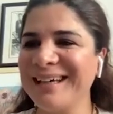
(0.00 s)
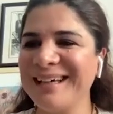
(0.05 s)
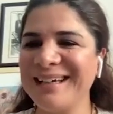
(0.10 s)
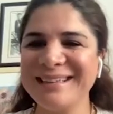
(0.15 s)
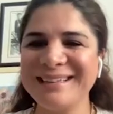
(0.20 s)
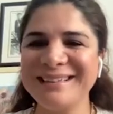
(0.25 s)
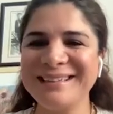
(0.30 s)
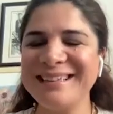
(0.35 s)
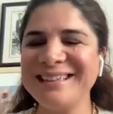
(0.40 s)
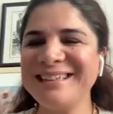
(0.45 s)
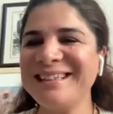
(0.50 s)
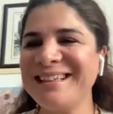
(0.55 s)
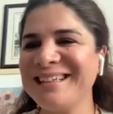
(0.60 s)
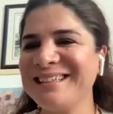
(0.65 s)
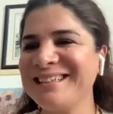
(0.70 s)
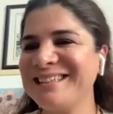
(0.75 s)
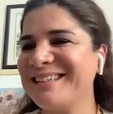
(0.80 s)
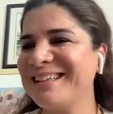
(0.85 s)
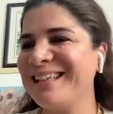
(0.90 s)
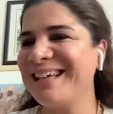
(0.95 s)

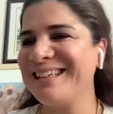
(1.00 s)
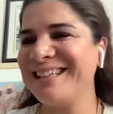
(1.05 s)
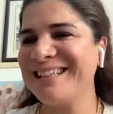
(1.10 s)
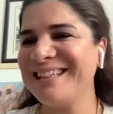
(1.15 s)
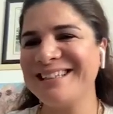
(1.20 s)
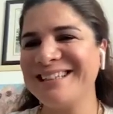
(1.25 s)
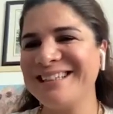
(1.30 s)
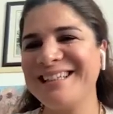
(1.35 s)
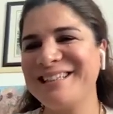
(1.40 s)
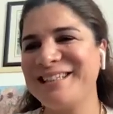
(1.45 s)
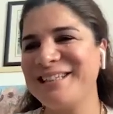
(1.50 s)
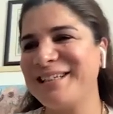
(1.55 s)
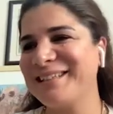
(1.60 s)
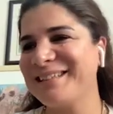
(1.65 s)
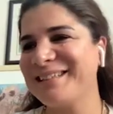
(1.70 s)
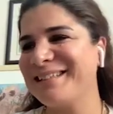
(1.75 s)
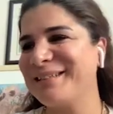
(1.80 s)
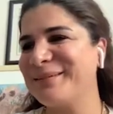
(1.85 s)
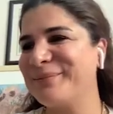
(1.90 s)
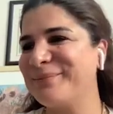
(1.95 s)
Greetings, ladies and
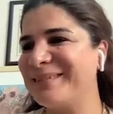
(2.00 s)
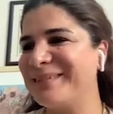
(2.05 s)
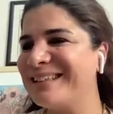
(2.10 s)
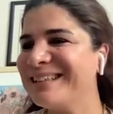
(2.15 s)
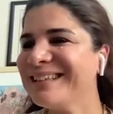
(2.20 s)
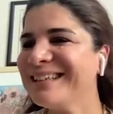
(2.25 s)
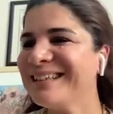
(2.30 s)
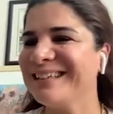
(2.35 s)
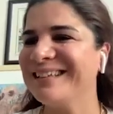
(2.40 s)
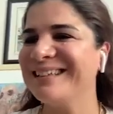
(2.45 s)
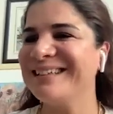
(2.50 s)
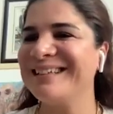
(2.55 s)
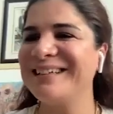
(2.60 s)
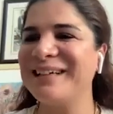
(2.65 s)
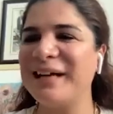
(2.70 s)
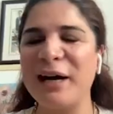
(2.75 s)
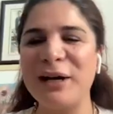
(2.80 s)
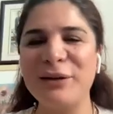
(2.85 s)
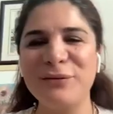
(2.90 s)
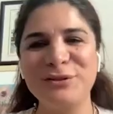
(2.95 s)
gentlemen.
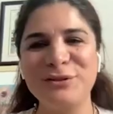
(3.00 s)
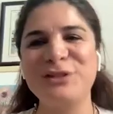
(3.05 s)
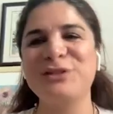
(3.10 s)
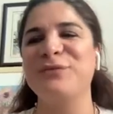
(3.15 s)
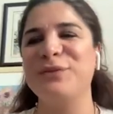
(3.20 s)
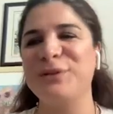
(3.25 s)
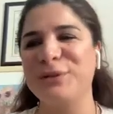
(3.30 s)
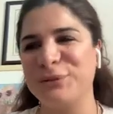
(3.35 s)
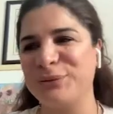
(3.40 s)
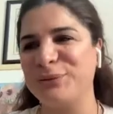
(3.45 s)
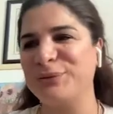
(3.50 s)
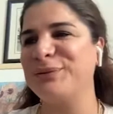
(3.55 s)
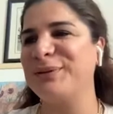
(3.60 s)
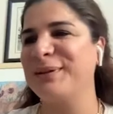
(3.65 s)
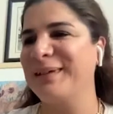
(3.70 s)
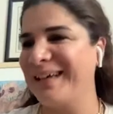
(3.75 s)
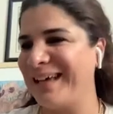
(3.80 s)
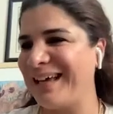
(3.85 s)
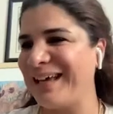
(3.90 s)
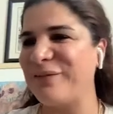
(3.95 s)
I wish we could
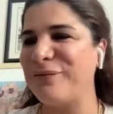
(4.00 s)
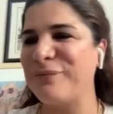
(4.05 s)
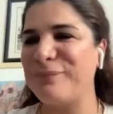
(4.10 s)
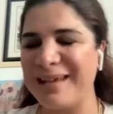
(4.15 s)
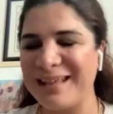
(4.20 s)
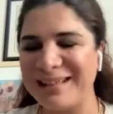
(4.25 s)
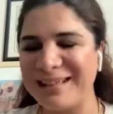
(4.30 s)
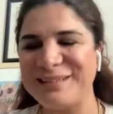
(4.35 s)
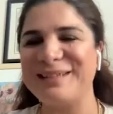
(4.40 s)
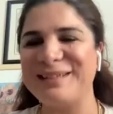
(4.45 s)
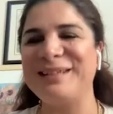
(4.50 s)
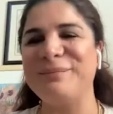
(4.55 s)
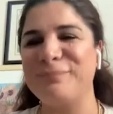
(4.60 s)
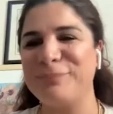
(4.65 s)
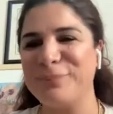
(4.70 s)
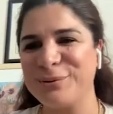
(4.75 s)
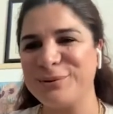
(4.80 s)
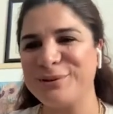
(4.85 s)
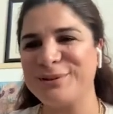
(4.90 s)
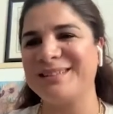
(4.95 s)
have met in
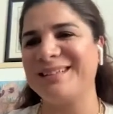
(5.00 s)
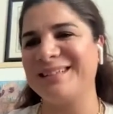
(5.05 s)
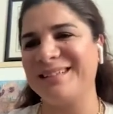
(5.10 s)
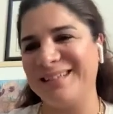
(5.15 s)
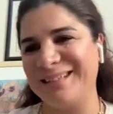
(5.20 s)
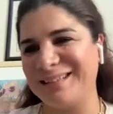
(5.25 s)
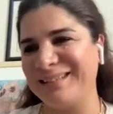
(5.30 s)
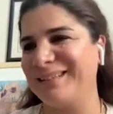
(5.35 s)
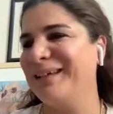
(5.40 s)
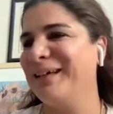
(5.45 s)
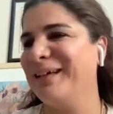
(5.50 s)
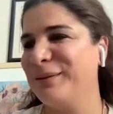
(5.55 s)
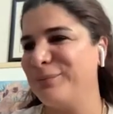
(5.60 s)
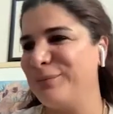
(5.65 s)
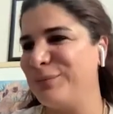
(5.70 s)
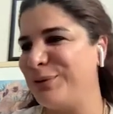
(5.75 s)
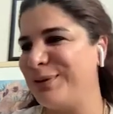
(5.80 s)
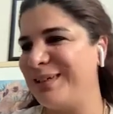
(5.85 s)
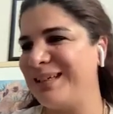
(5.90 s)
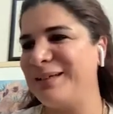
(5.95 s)
person in
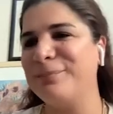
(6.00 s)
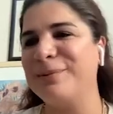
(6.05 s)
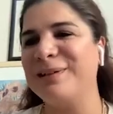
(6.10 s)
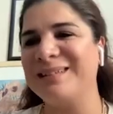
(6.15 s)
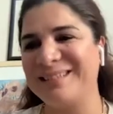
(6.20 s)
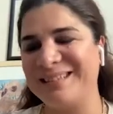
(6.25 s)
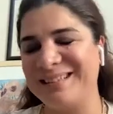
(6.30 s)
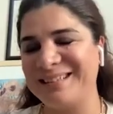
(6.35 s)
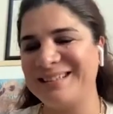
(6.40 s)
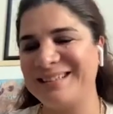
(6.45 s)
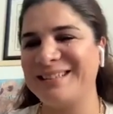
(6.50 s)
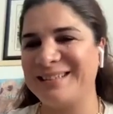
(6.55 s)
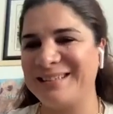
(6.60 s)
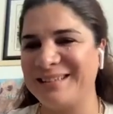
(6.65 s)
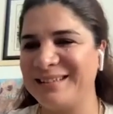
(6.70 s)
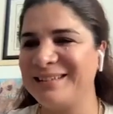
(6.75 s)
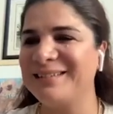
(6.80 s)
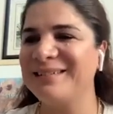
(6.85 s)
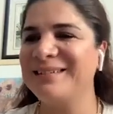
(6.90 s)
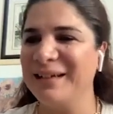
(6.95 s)
Munich, but it's
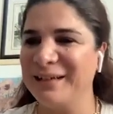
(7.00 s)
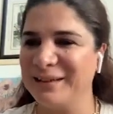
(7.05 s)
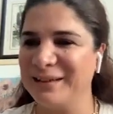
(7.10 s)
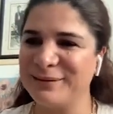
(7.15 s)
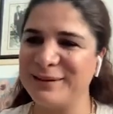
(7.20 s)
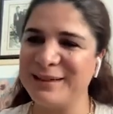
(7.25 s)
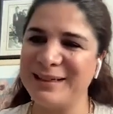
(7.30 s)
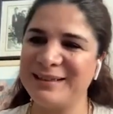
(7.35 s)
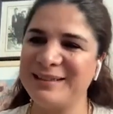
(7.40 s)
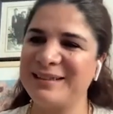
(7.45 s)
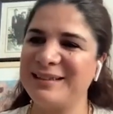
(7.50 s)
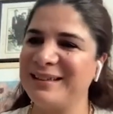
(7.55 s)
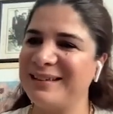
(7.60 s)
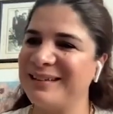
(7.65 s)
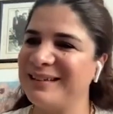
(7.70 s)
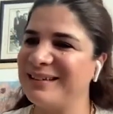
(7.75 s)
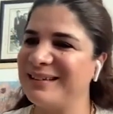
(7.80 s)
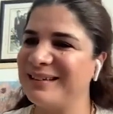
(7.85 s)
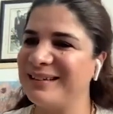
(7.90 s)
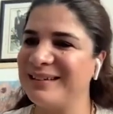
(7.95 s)
still great
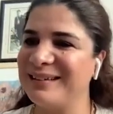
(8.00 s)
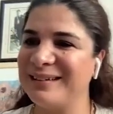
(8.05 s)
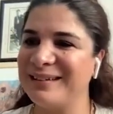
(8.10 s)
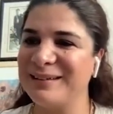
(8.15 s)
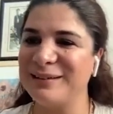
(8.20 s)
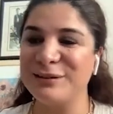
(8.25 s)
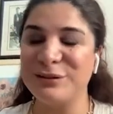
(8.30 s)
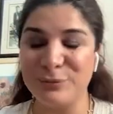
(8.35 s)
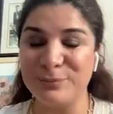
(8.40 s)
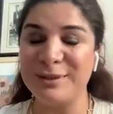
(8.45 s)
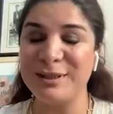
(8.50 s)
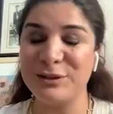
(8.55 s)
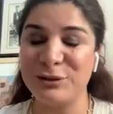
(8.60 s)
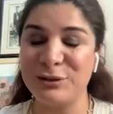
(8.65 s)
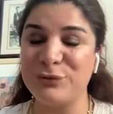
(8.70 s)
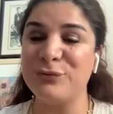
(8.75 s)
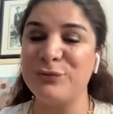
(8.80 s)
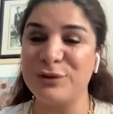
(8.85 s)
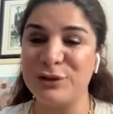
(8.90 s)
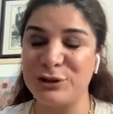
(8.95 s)
to meet
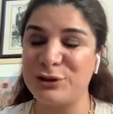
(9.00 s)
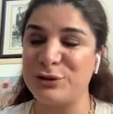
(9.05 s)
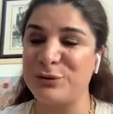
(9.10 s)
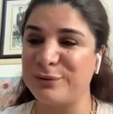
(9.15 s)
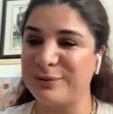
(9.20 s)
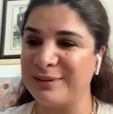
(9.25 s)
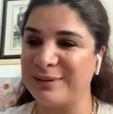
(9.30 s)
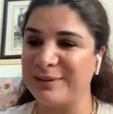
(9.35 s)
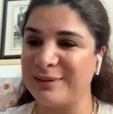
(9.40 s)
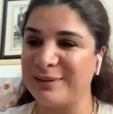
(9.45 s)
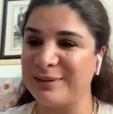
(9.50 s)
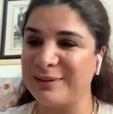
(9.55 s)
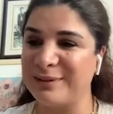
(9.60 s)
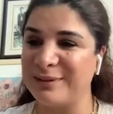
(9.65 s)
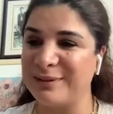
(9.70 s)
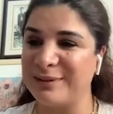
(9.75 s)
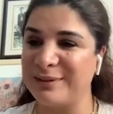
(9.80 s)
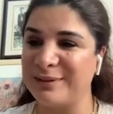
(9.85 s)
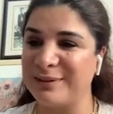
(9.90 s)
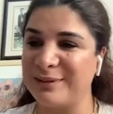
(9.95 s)
you
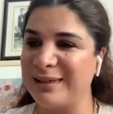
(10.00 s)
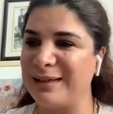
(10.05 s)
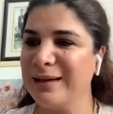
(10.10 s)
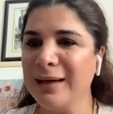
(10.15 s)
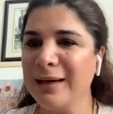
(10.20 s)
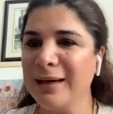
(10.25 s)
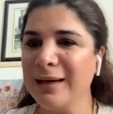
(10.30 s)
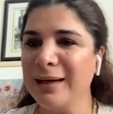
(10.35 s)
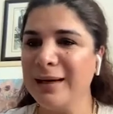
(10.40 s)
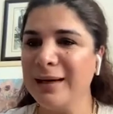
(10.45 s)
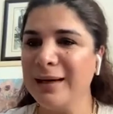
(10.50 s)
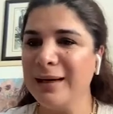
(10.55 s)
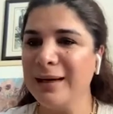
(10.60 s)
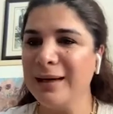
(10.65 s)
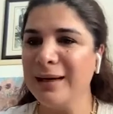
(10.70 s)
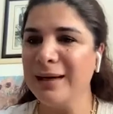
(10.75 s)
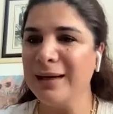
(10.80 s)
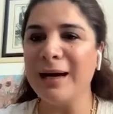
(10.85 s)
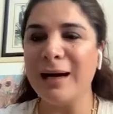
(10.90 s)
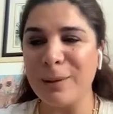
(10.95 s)
virtually.
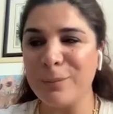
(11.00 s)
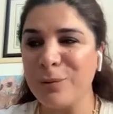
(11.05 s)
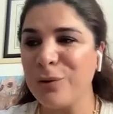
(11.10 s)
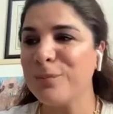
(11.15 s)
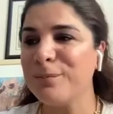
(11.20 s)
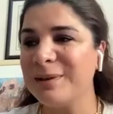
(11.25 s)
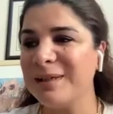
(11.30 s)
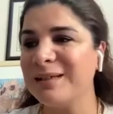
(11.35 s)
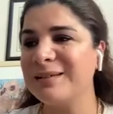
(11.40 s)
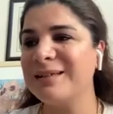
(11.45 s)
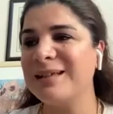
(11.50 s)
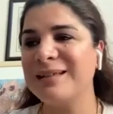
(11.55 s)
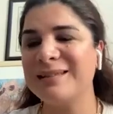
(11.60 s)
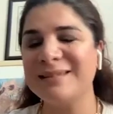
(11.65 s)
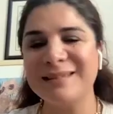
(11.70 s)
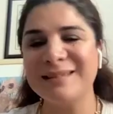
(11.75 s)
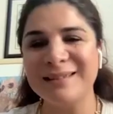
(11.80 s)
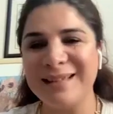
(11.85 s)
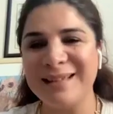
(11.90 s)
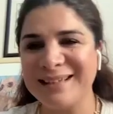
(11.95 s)
I'm
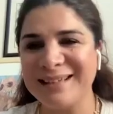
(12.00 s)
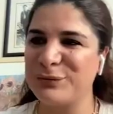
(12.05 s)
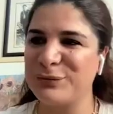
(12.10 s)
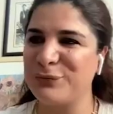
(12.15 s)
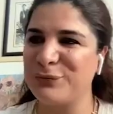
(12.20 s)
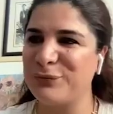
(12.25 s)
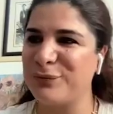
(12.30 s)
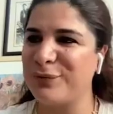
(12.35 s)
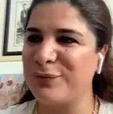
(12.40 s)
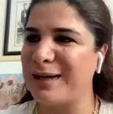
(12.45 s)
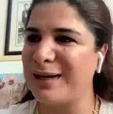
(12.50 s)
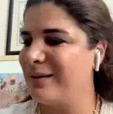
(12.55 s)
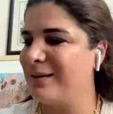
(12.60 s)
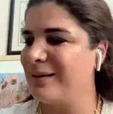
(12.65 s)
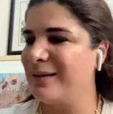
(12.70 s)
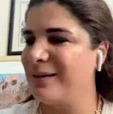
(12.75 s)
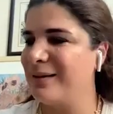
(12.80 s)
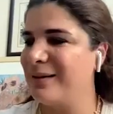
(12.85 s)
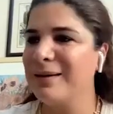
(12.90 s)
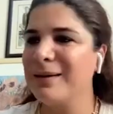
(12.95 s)
hoping that the next
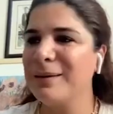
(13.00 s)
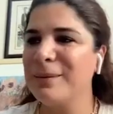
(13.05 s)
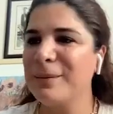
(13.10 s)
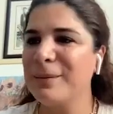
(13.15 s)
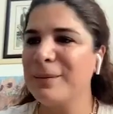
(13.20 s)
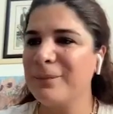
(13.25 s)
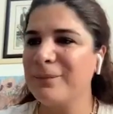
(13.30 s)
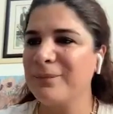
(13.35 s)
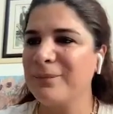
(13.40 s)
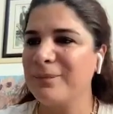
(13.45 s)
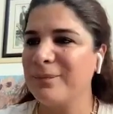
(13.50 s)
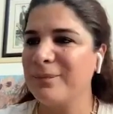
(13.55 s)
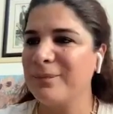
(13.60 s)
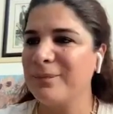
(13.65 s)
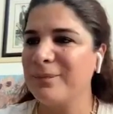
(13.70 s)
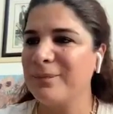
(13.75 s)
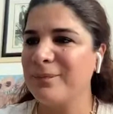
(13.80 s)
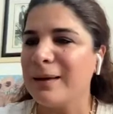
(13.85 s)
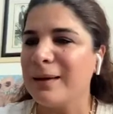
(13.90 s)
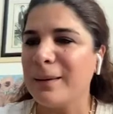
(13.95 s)
time will be
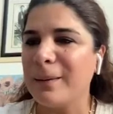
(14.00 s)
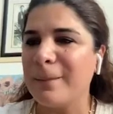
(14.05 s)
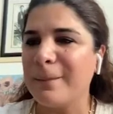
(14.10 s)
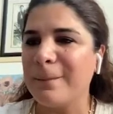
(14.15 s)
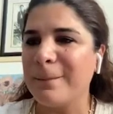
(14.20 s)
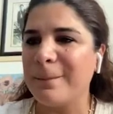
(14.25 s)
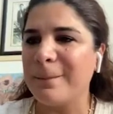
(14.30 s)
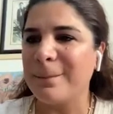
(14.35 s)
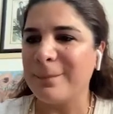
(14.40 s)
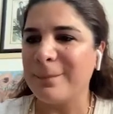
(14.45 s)
face-to-face.